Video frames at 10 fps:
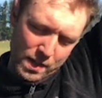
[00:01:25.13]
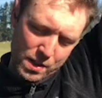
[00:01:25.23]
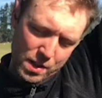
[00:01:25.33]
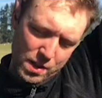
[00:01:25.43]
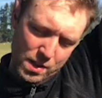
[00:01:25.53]

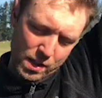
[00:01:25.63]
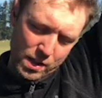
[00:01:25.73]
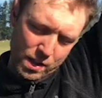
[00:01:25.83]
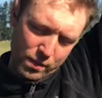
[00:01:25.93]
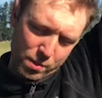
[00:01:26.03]
Just a
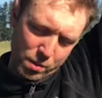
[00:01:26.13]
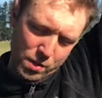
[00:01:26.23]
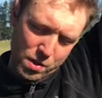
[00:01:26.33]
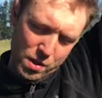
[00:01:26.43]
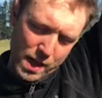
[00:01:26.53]
comfortable
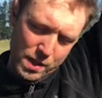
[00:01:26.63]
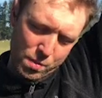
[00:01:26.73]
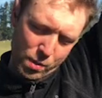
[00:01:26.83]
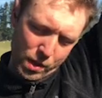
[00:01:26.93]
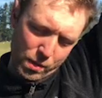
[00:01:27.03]
stretch.
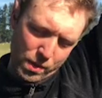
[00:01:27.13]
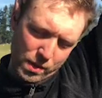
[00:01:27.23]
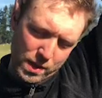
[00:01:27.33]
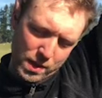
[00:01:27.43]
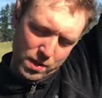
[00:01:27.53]
Work with your
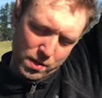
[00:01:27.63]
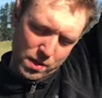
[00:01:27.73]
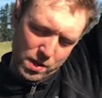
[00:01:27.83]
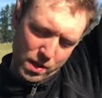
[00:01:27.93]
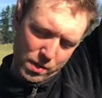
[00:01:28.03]
tissues.
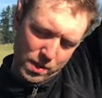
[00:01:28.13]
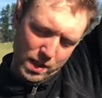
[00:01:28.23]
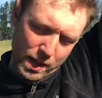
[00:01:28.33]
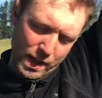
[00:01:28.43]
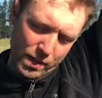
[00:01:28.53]
Don't
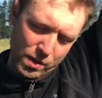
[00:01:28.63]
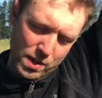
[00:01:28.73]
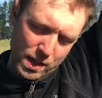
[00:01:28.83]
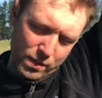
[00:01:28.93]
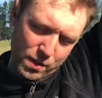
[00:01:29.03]
allow
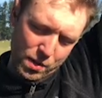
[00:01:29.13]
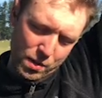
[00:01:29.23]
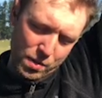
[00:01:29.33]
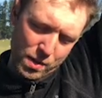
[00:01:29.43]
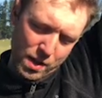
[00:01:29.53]
yourself
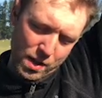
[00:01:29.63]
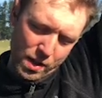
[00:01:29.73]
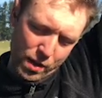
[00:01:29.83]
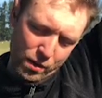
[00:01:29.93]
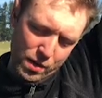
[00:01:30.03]
to
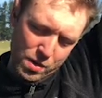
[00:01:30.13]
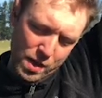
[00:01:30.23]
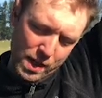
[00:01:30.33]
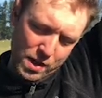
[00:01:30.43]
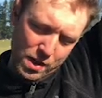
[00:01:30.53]

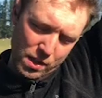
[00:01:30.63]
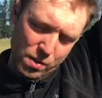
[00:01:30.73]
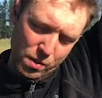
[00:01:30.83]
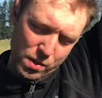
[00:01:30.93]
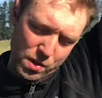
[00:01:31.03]
overstretch and
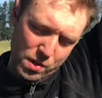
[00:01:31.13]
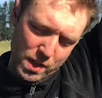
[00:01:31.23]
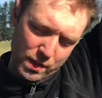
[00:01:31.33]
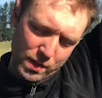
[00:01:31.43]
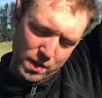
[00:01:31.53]
cause
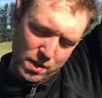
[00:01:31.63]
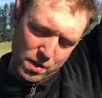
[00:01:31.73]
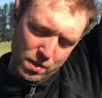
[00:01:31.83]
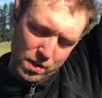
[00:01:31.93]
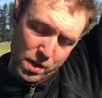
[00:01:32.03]
yourself
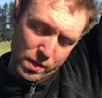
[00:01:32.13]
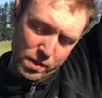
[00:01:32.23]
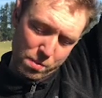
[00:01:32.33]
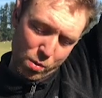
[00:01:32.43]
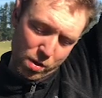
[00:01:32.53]
to go
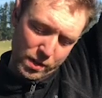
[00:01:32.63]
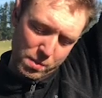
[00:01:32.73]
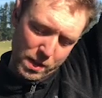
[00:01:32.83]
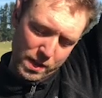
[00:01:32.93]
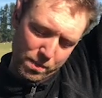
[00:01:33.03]
into more of a
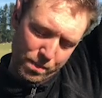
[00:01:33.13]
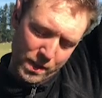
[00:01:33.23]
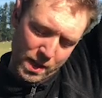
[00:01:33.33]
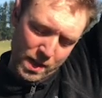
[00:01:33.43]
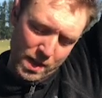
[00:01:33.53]
spasm.
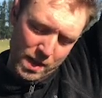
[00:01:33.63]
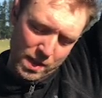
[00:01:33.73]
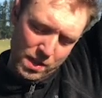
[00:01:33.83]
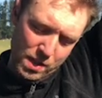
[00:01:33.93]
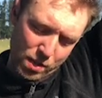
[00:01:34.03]

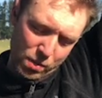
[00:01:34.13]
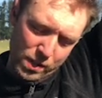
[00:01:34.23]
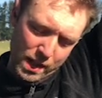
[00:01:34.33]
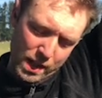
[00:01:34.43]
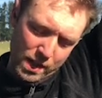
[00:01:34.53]
And just
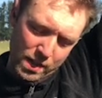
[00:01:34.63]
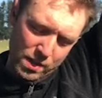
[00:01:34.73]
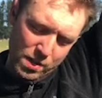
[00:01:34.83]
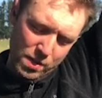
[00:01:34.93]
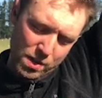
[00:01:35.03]
hold there
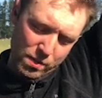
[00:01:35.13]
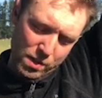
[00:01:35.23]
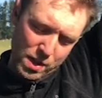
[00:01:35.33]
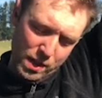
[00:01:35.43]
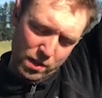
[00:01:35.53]
just for
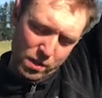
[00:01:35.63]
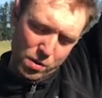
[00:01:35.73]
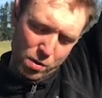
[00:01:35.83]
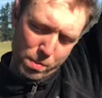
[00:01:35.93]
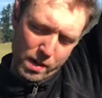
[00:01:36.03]
a gentle
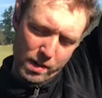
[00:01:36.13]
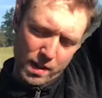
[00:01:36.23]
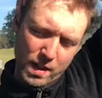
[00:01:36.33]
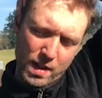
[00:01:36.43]
short period.